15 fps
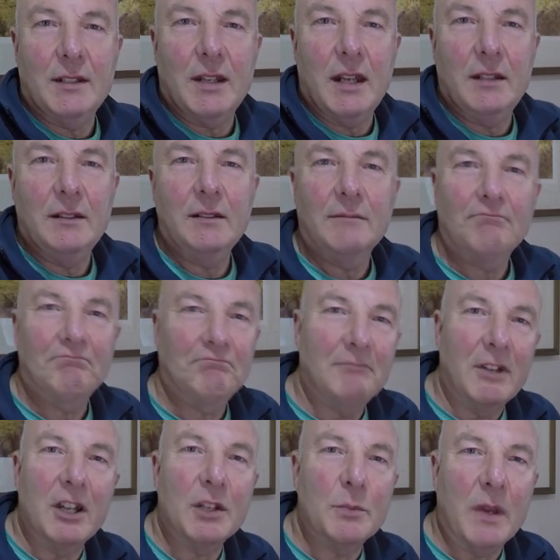10
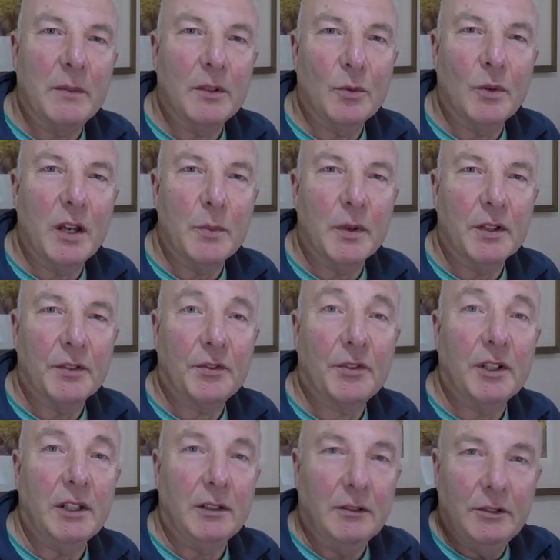is maybe away by 3.